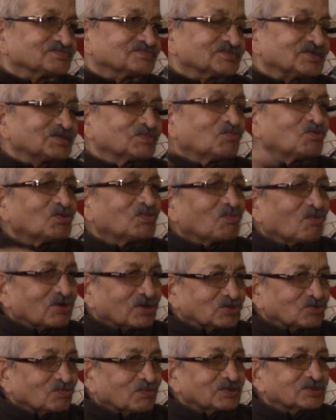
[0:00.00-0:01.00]
It's food body.
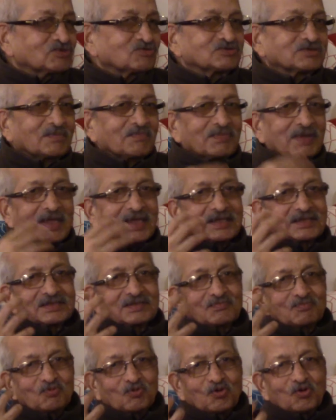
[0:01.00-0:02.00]
Suppose you're supplying
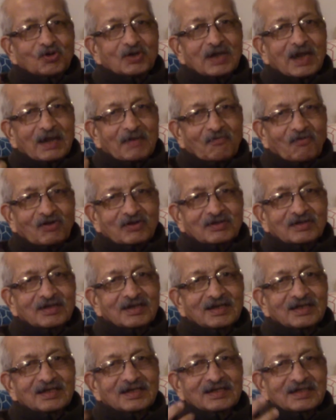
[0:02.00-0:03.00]
food and
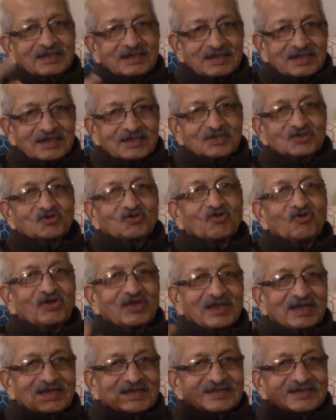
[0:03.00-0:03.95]
water, it is growing.